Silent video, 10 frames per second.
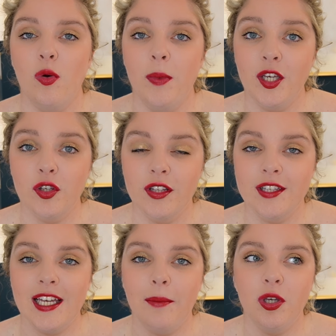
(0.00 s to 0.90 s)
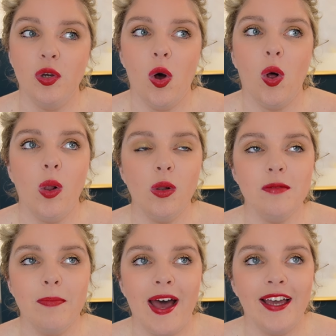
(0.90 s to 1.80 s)
oh my goodness, I've been
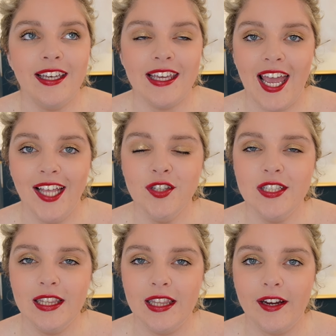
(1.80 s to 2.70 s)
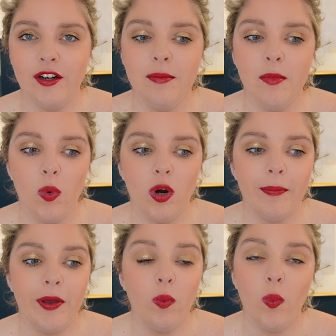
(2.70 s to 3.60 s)
called back again to learn more
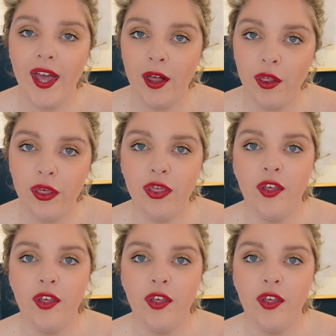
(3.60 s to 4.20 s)
about wealth